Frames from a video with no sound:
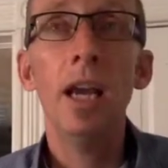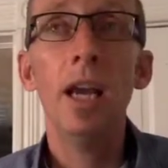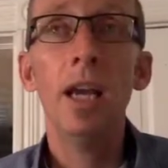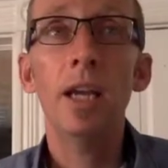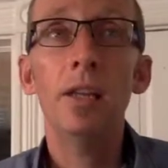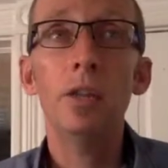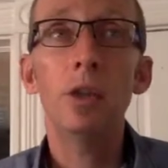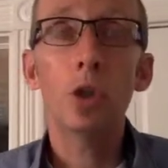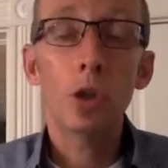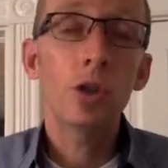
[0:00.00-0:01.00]
And
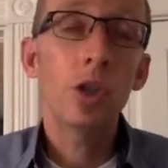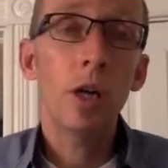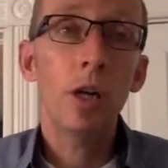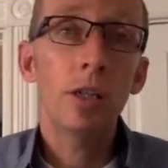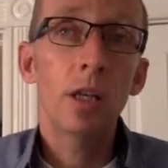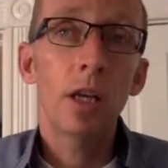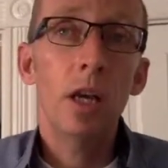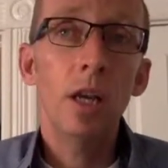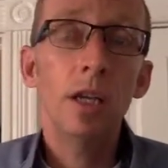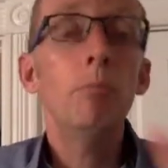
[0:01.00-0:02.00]
you should share it
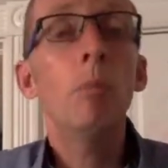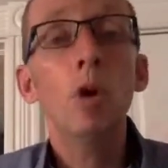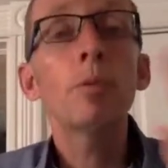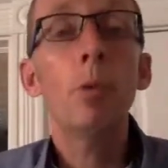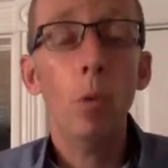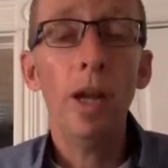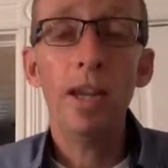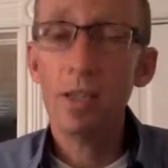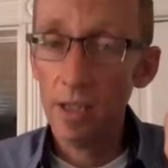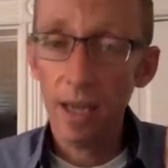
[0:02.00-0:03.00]
in multiple
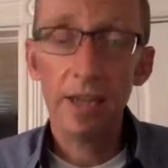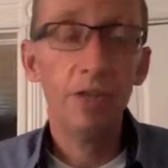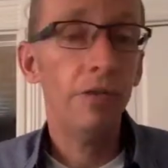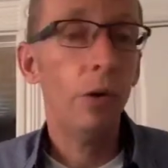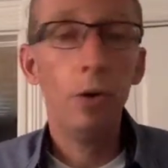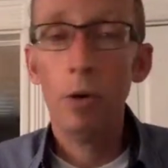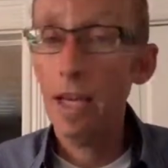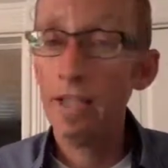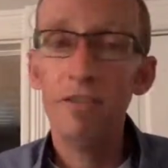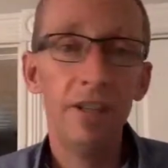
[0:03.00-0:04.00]
ways, as a photo,
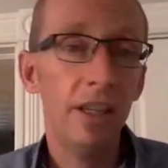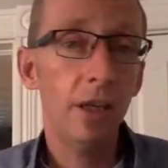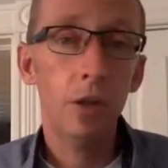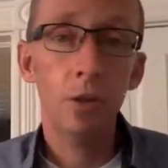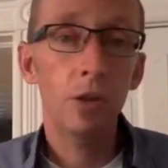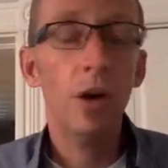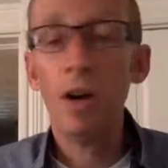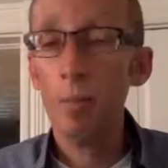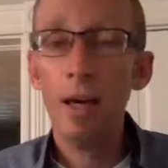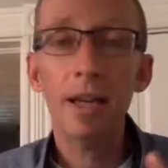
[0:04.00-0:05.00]
as a video,
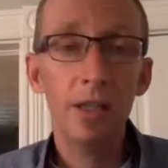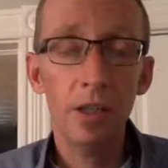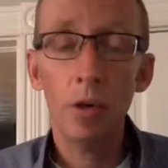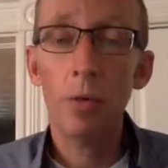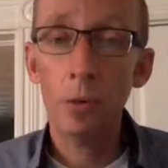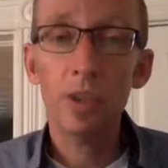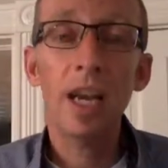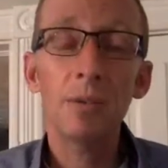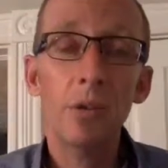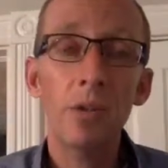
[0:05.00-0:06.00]
talk about it, those
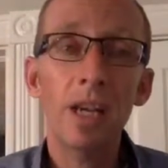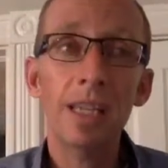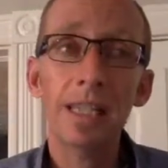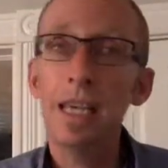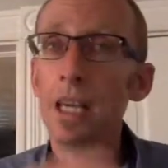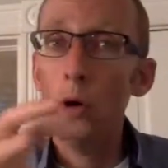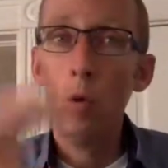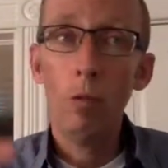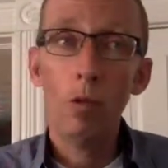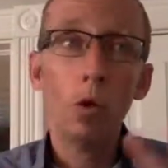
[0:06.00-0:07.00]
types of things
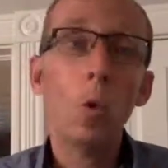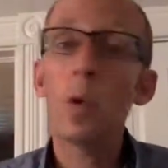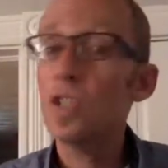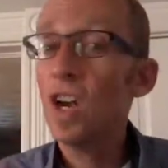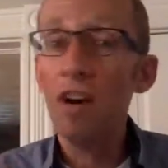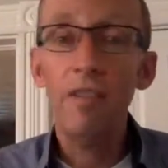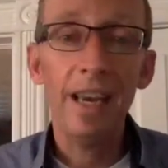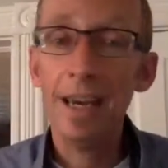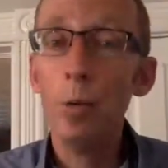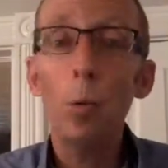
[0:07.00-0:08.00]
over the course of
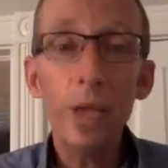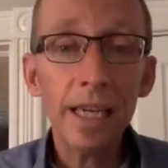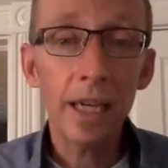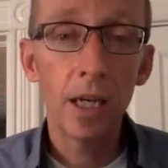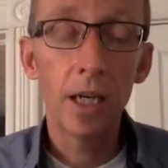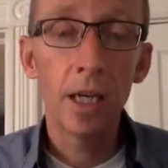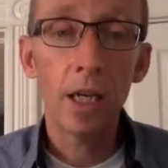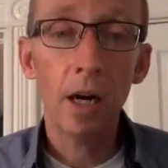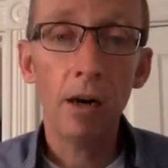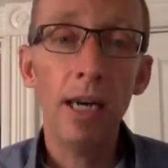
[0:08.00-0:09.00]
a week.
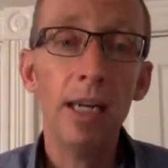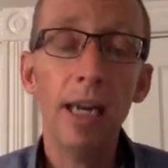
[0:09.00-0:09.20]
All right?